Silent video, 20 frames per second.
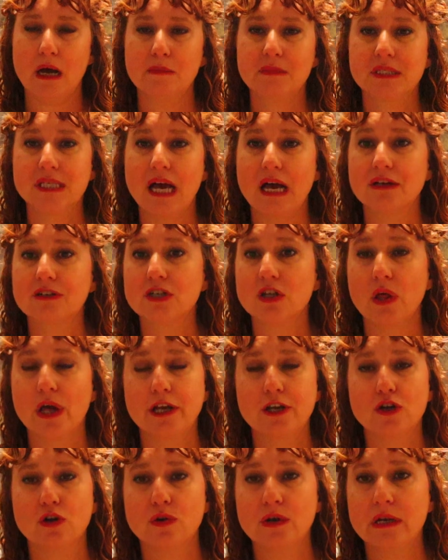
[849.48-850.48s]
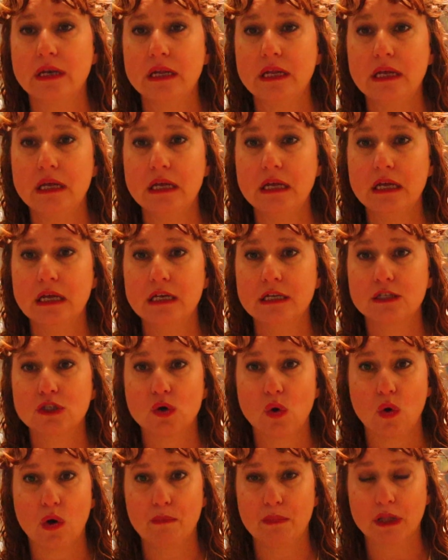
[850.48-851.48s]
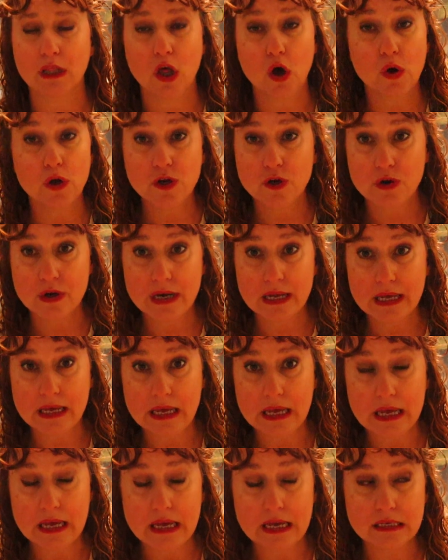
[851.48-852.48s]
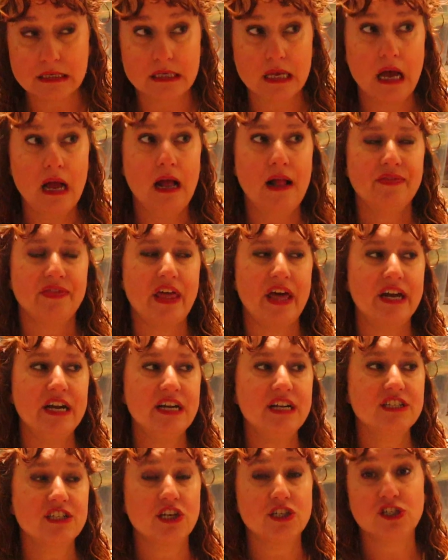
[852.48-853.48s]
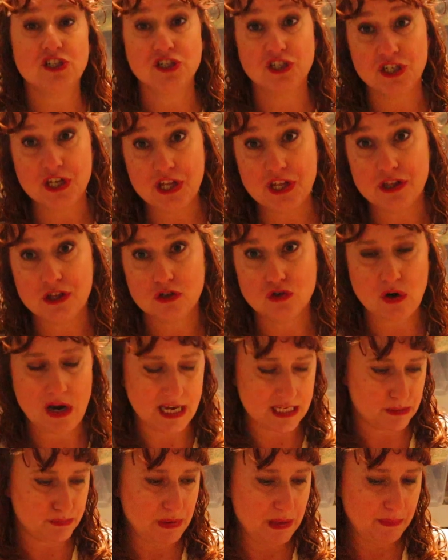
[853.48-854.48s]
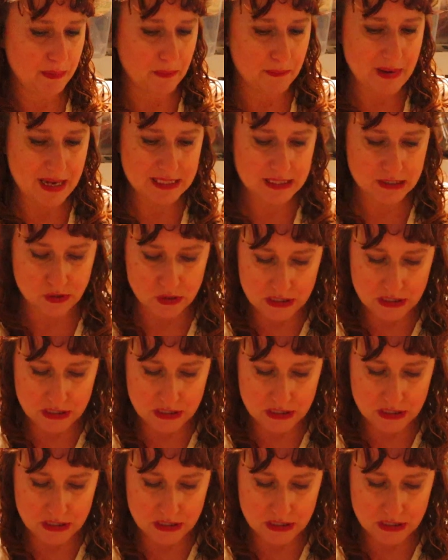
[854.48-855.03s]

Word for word: comes down to like your knees or below your knees. Then it is a sheath dress. People mess